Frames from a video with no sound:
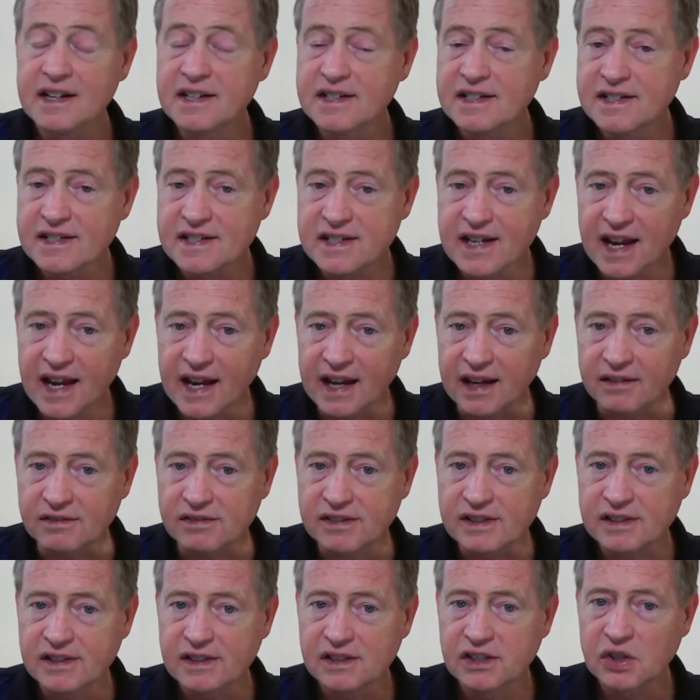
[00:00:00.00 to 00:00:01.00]

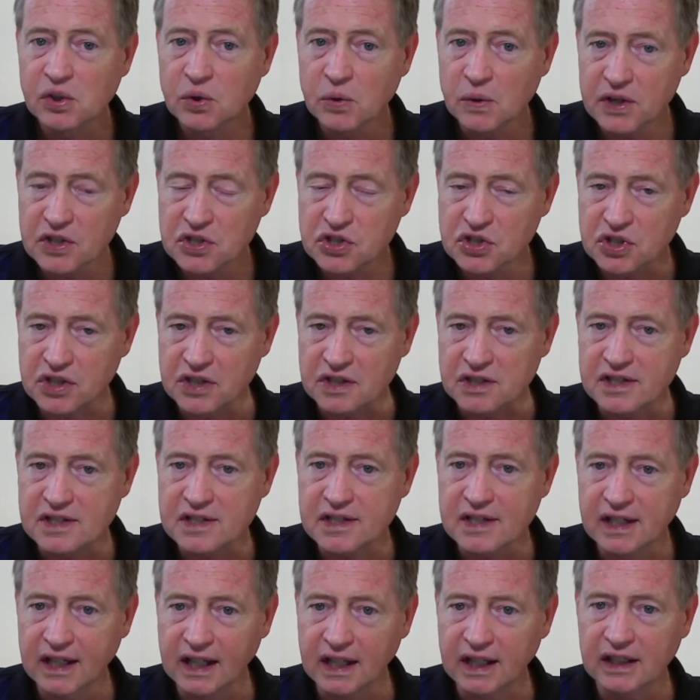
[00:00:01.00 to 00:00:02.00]
Saved. Christians
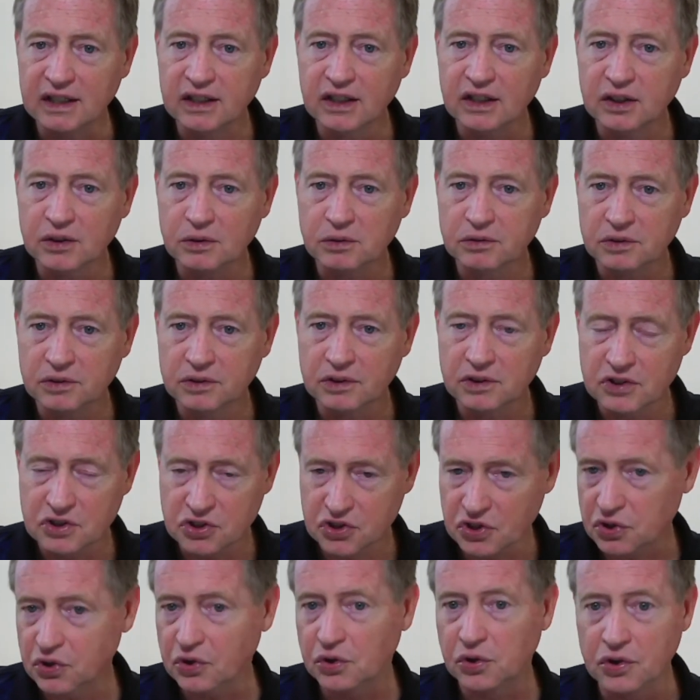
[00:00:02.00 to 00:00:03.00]
in the, the
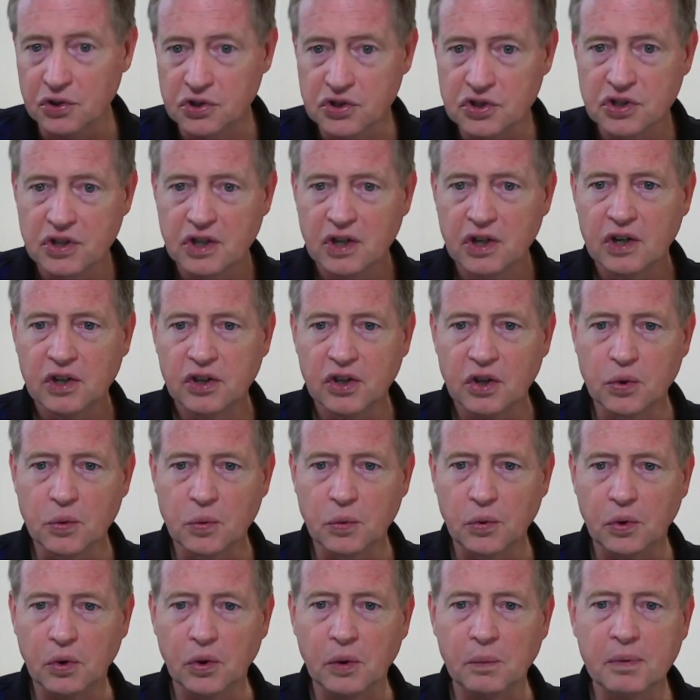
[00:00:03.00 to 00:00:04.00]
church, the
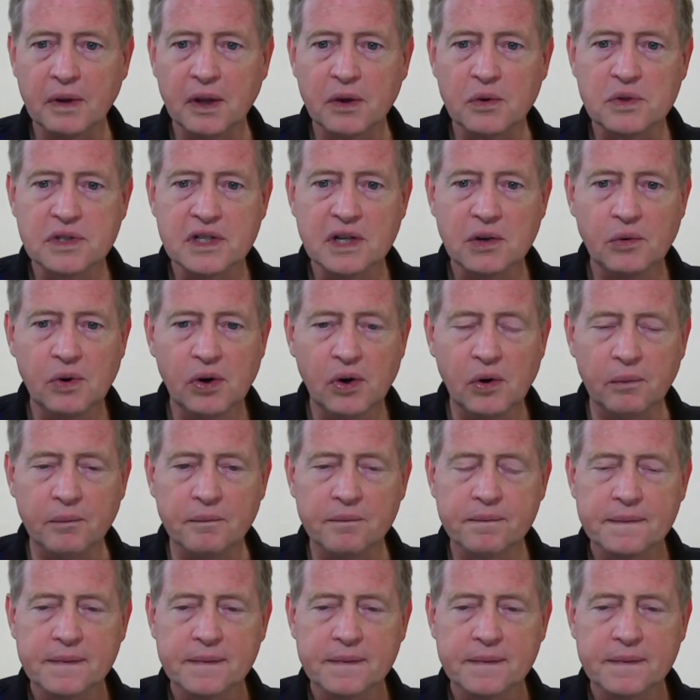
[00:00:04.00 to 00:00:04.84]
group that was at Rome.